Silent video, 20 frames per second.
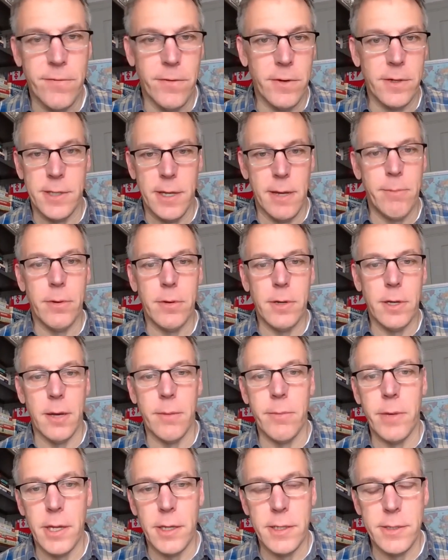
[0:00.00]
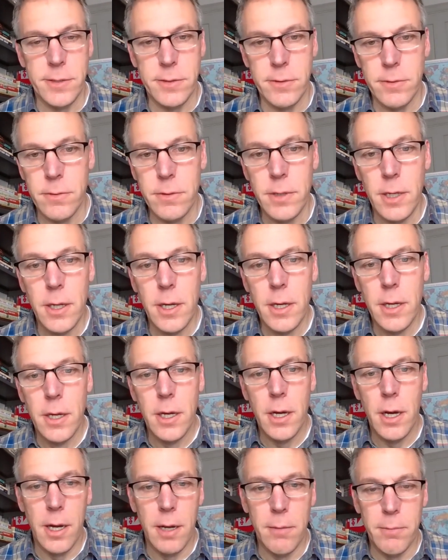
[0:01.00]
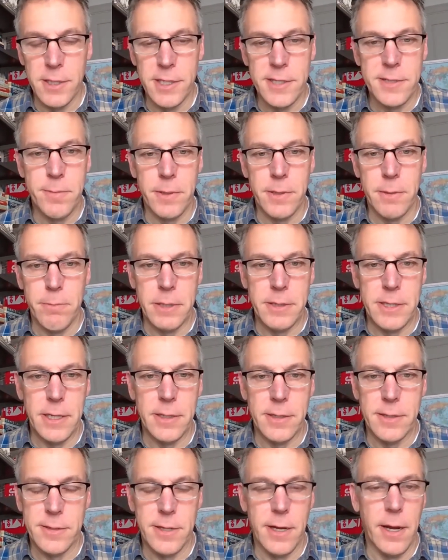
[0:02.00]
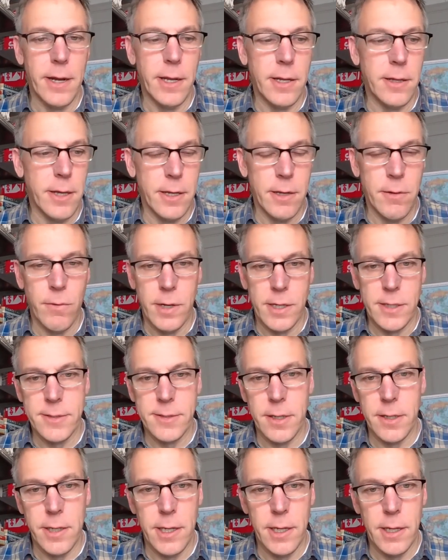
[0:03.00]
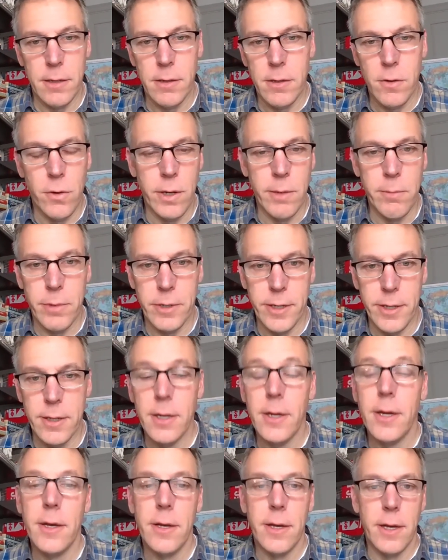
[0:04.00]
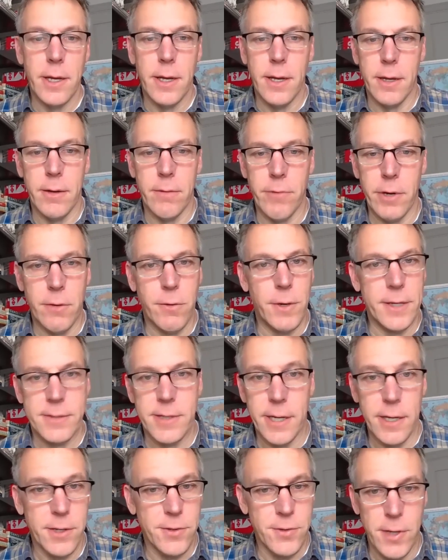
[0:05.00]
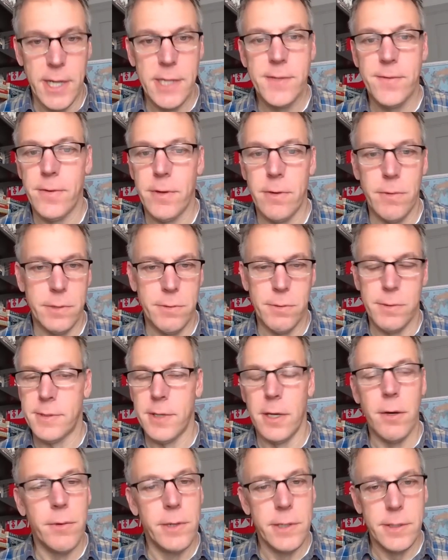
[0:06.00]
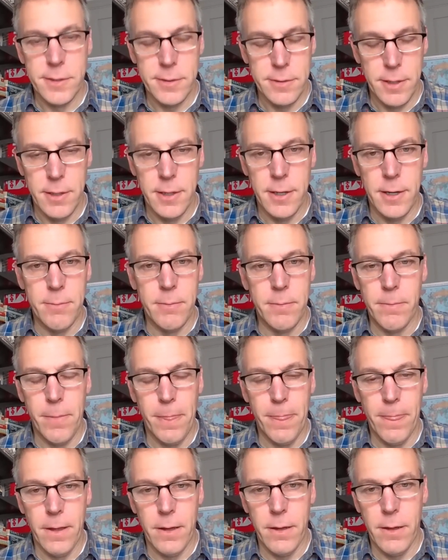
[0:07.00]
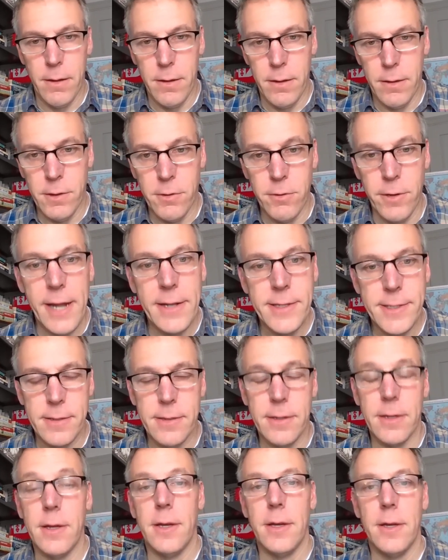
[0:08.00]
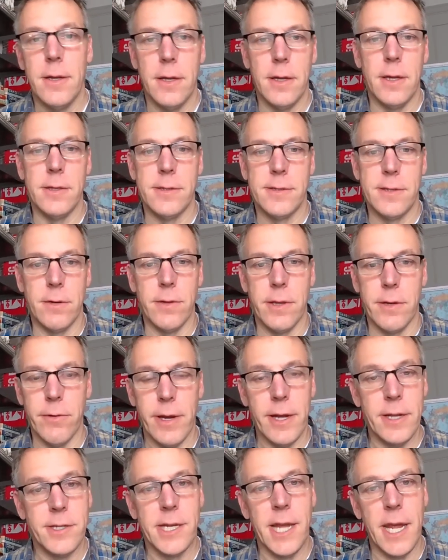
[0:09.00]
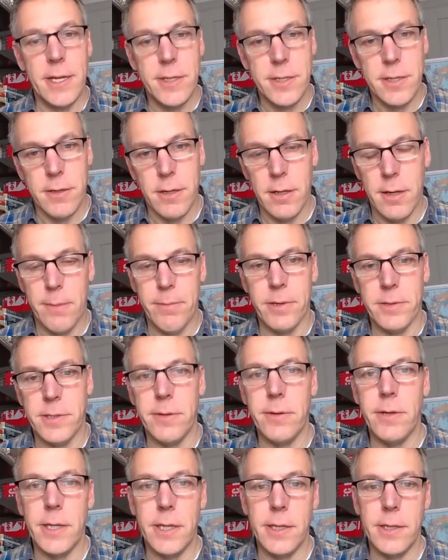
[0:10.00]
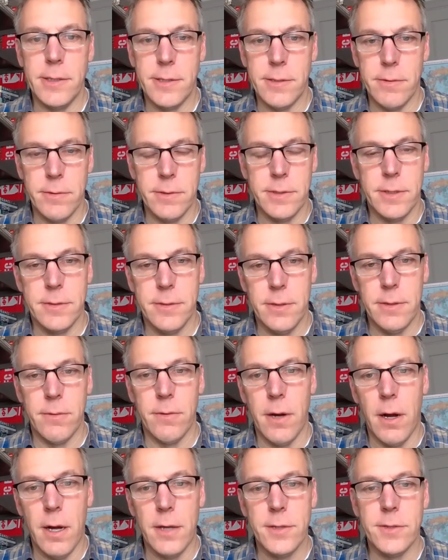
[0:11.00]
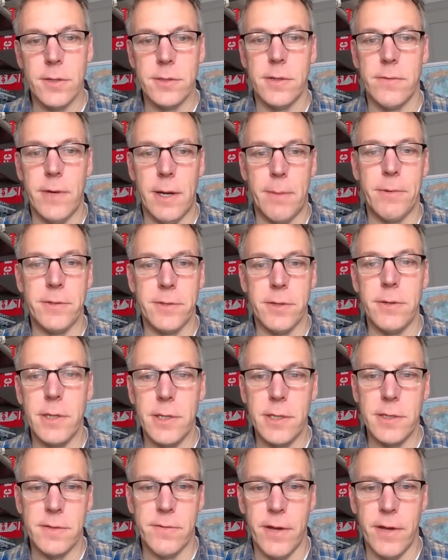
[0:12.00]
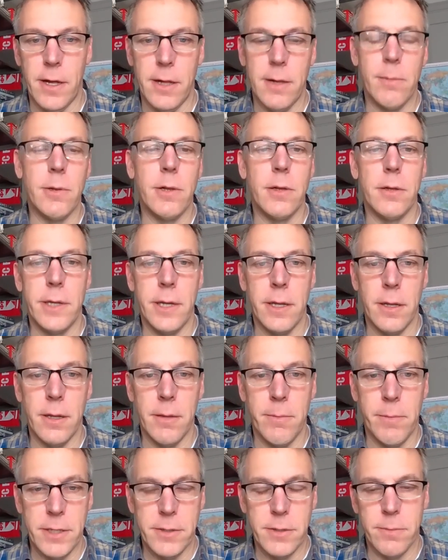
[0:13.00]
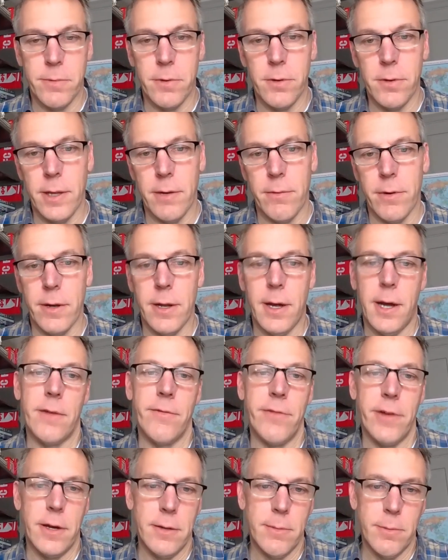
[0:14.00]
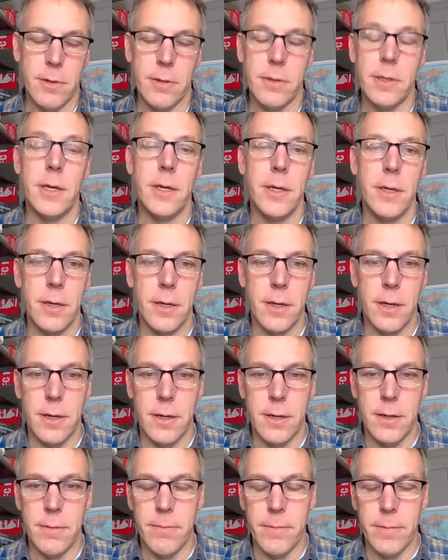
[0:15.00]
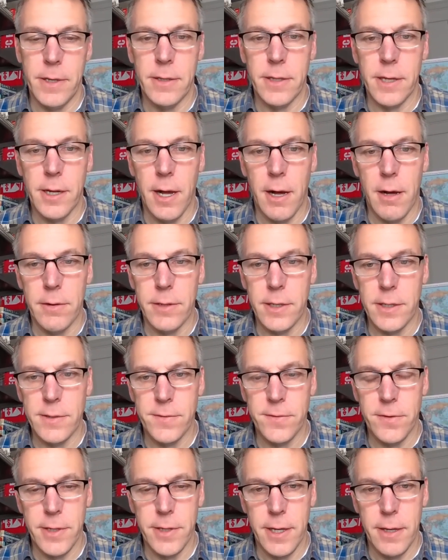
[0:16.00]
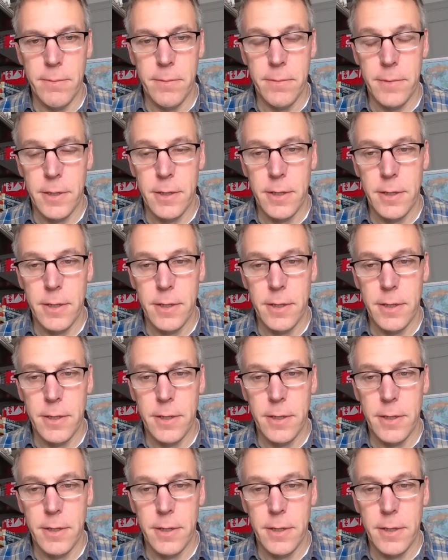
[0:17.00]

For example, coming into Lisbon, but then deciding that you want to study at Coimbra and requesting a transfer, which was always granted. And so there were educational opportunities. There were all sorts of opportunities available in the metropole that were not available in the colonies for them.